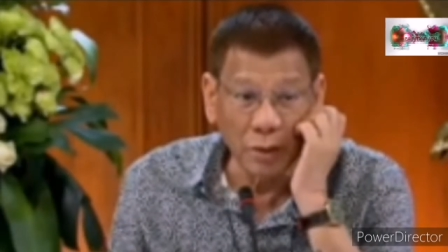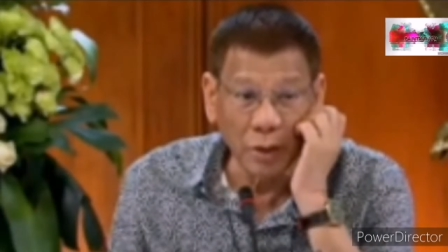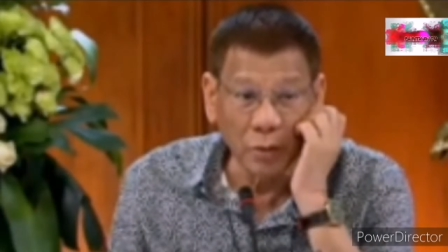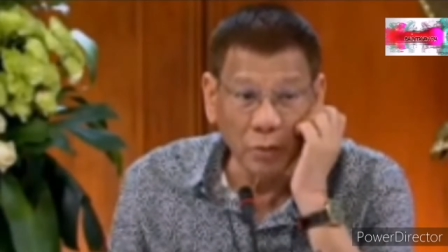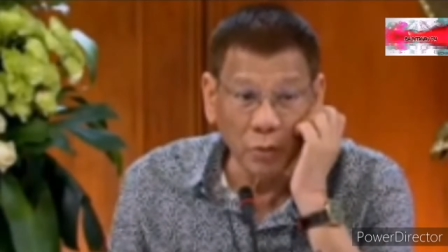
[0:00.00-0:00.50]

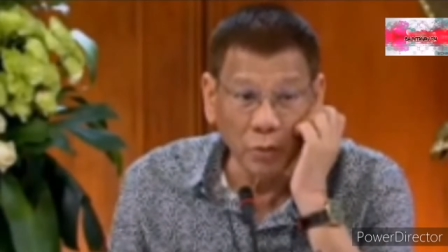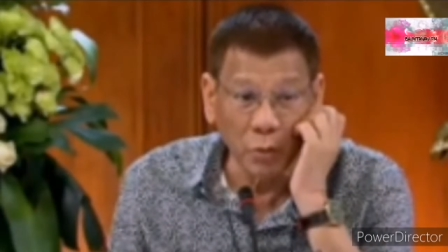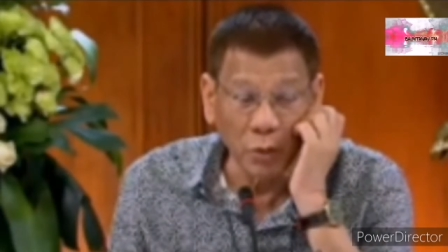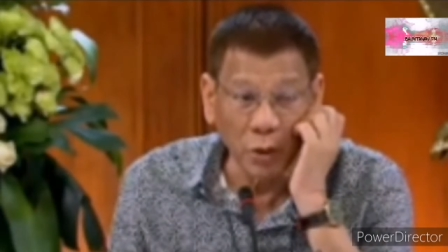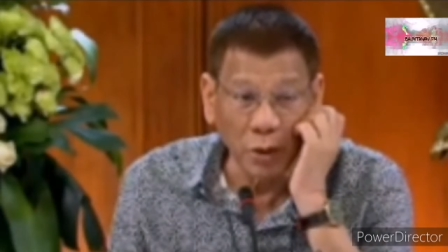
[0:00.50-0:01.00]
sir,
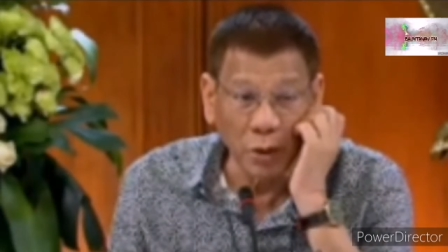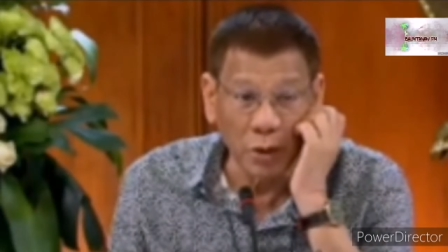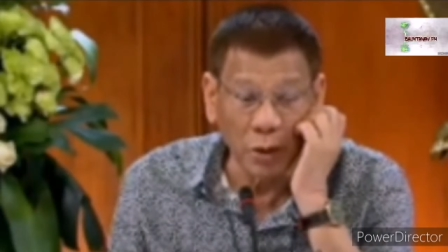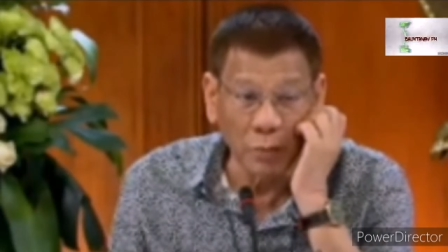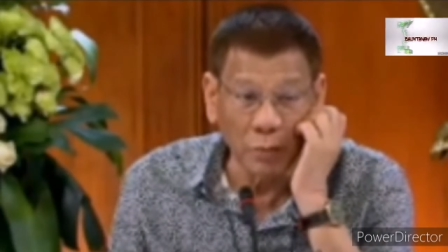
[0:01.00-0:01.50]
tutulungan
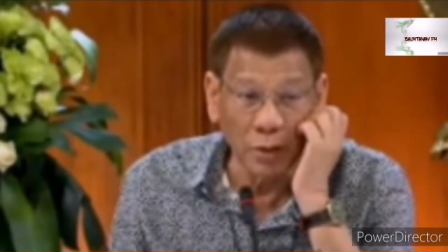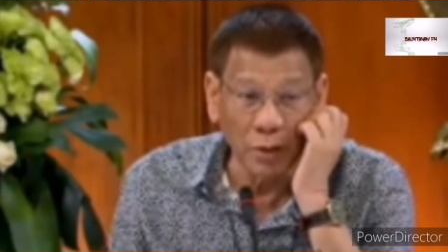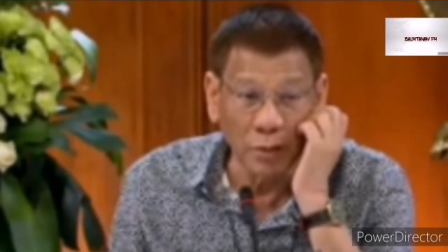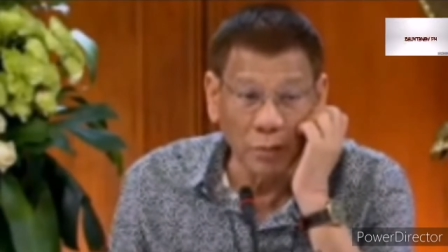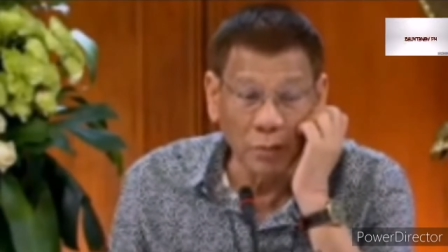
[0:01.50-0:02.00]
ka namin
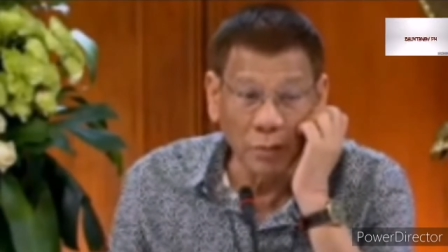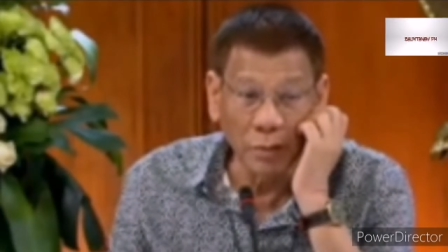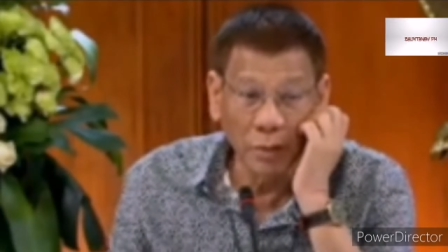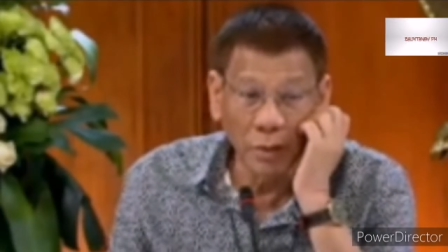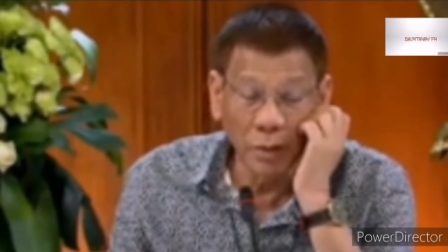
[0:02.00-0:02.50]
dito.
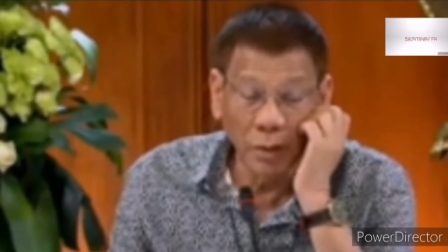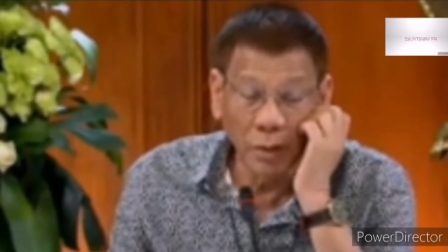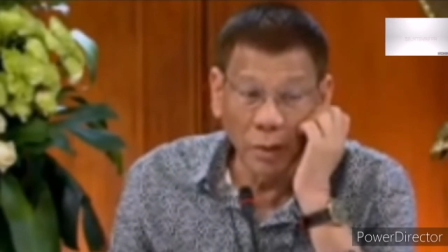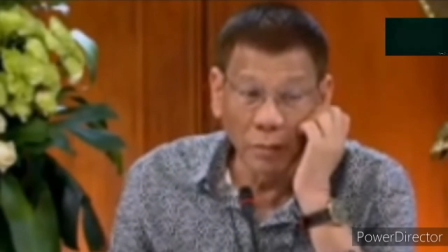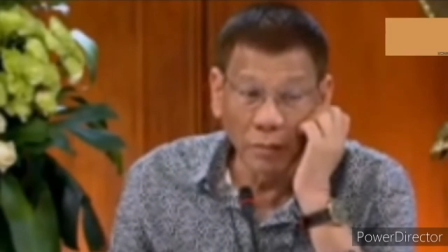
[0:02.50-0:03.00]

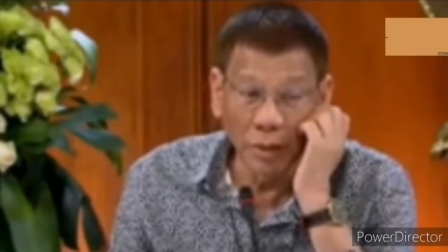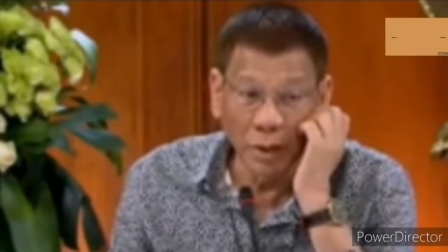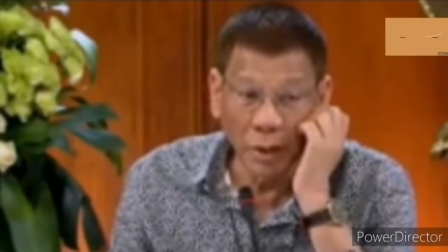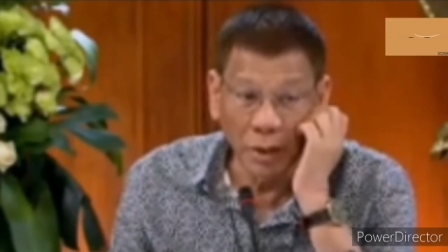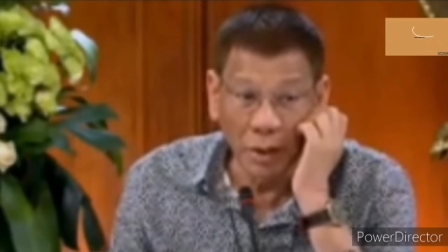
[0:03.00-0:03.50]
And
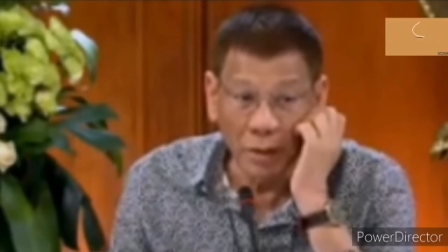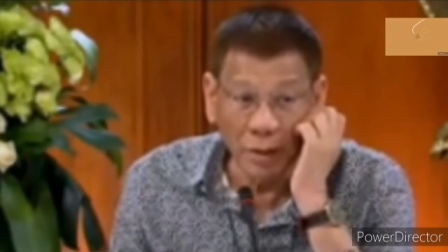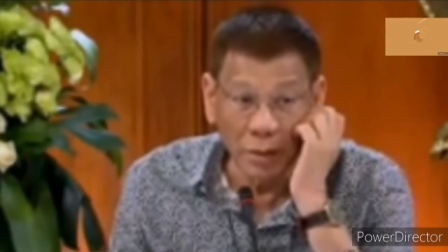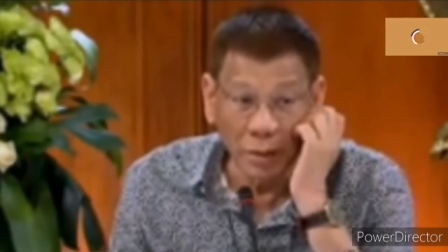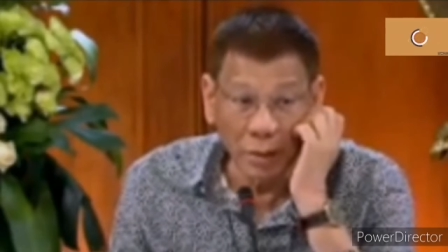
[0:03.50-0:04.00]
when they gain